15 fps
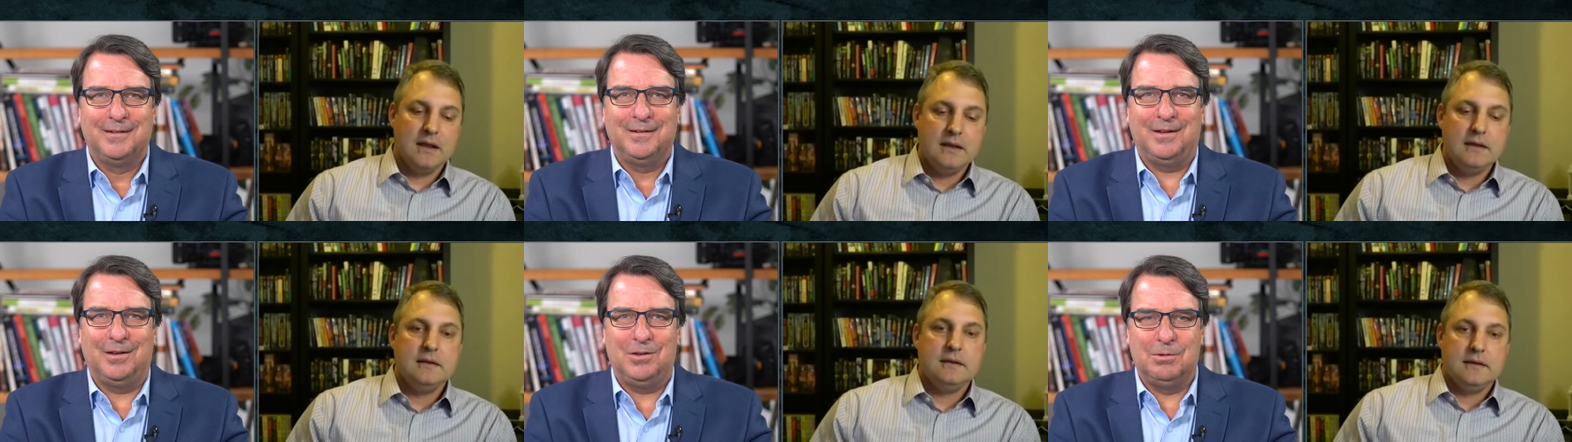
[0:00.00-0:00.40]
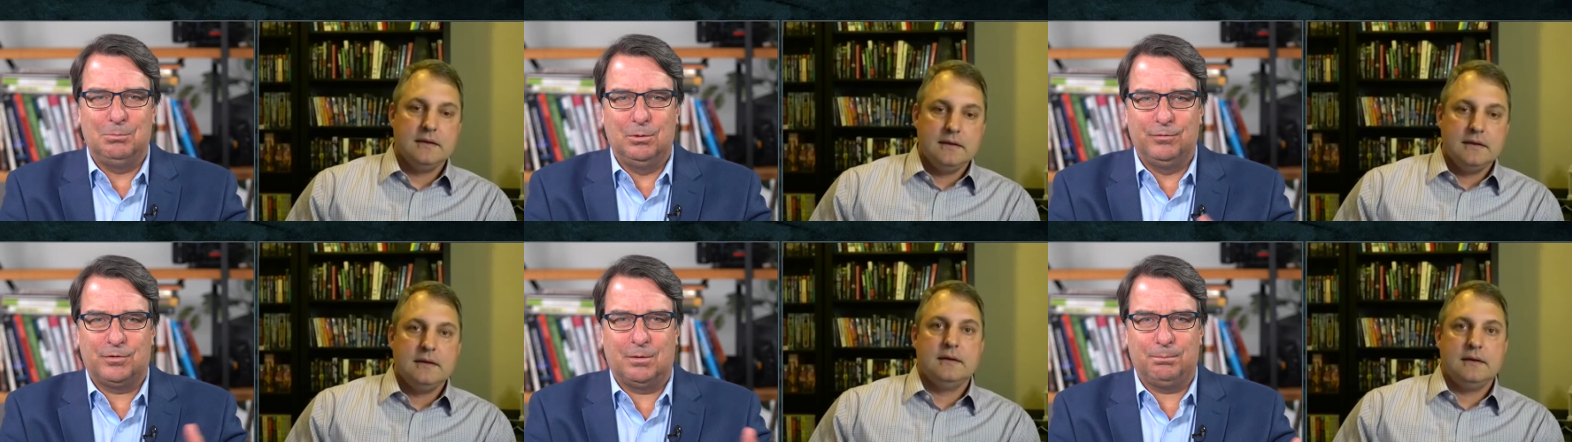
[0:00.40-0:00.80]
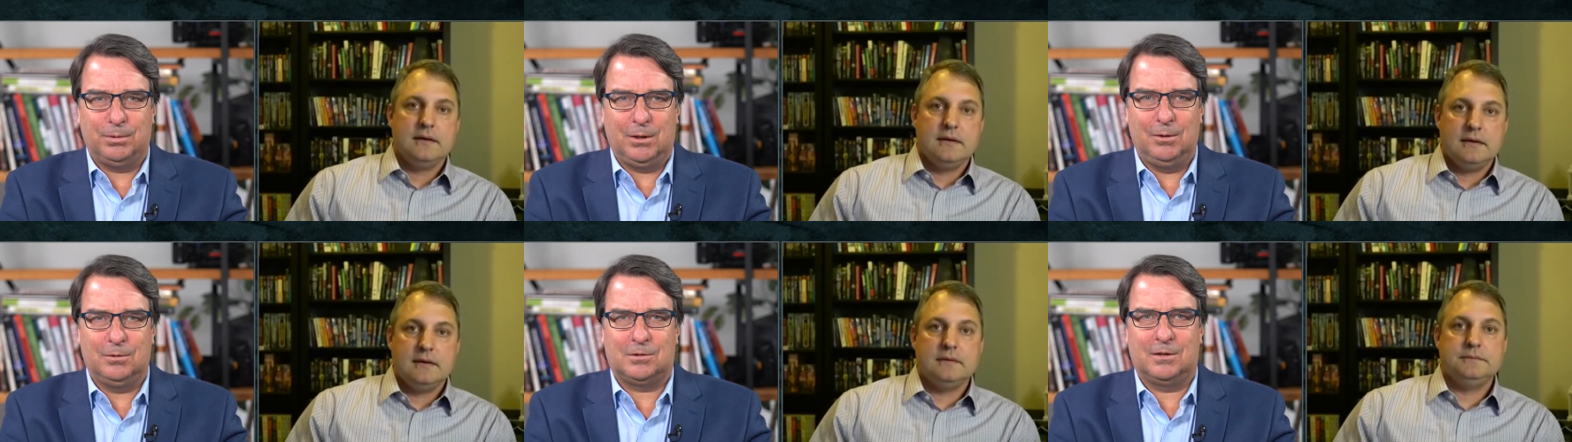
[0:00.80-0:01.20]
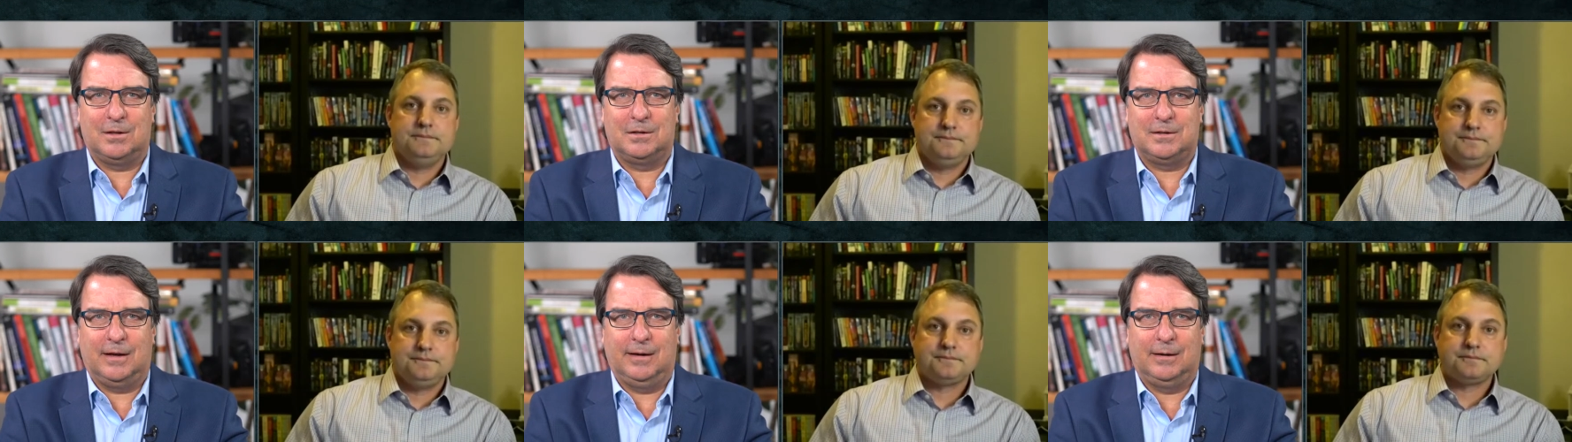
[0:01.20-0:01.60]
Speaker 1: you, you move compute to the
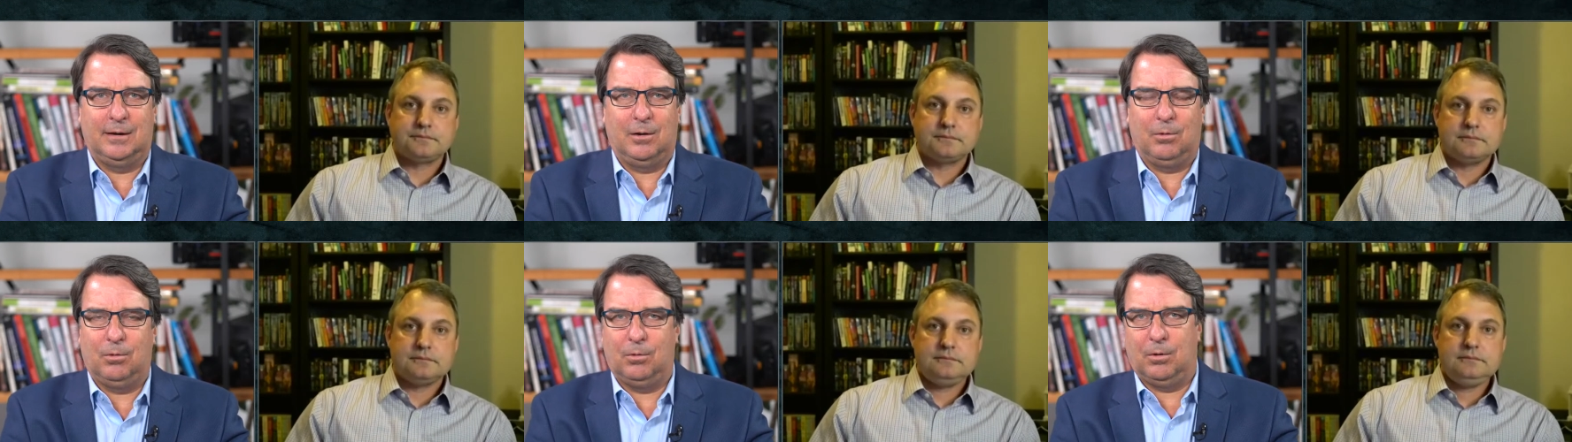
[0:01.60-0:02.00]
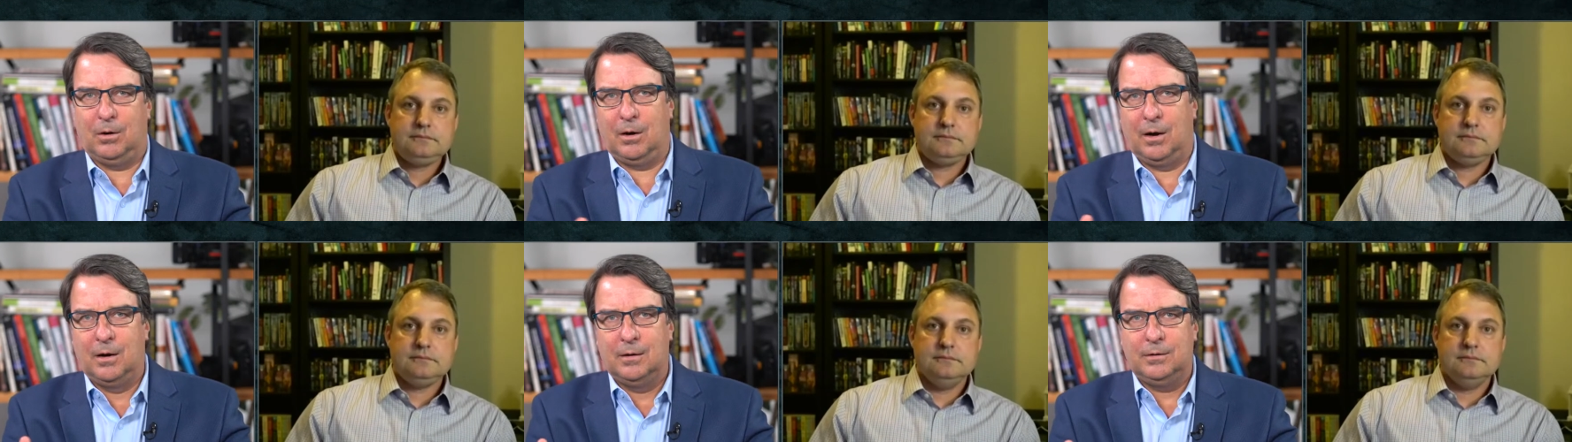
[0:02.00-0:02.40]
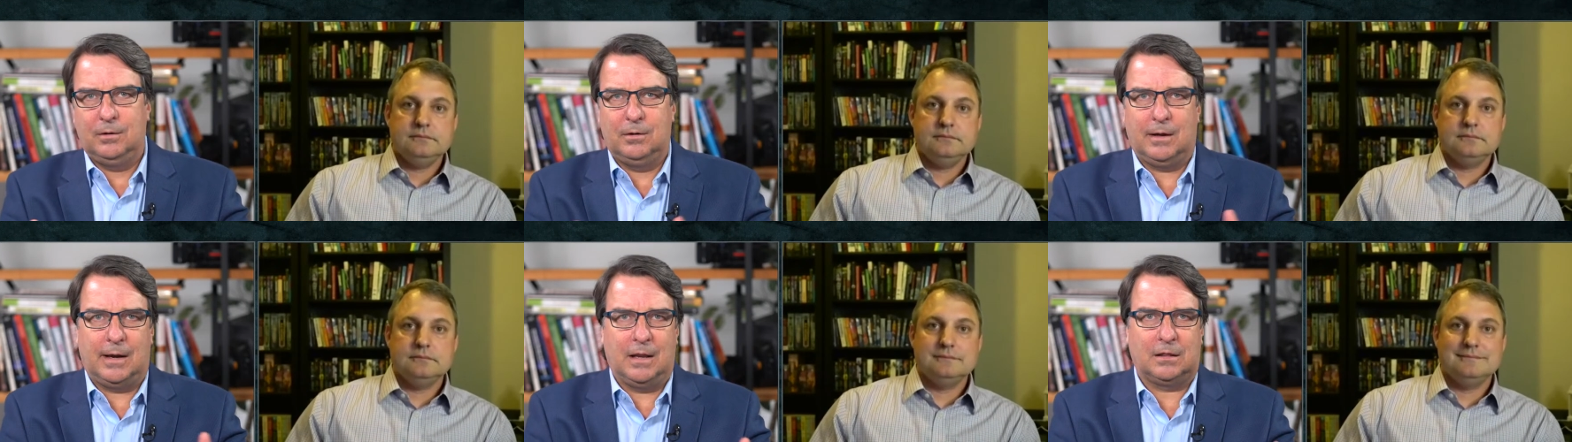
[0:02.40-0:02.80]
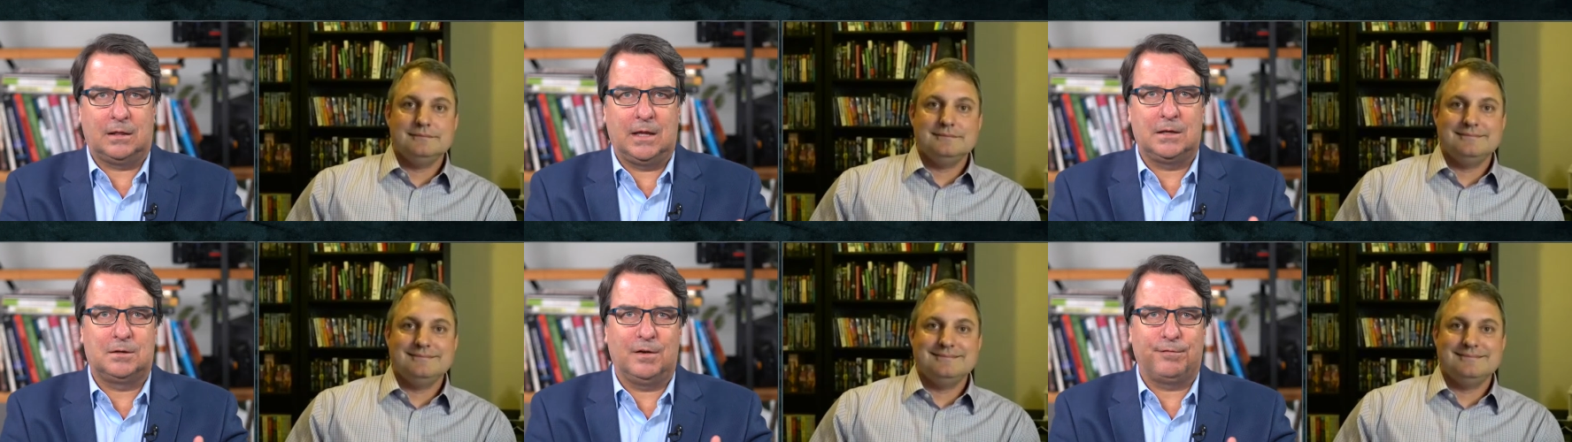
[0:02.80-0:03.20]
data, or you kind of
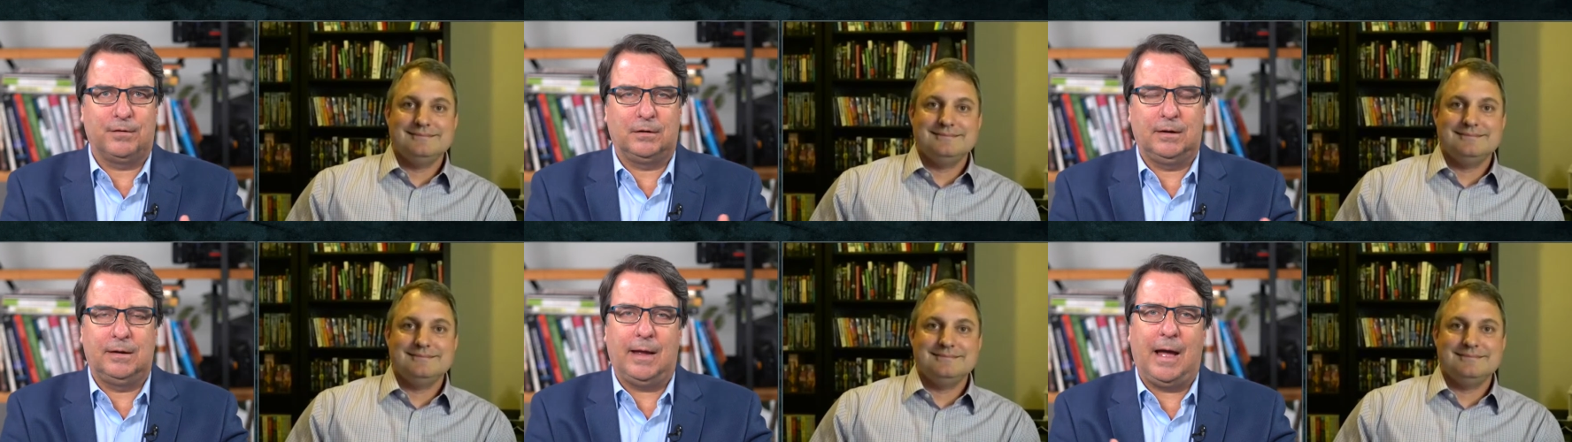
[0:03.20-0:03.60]
think differently.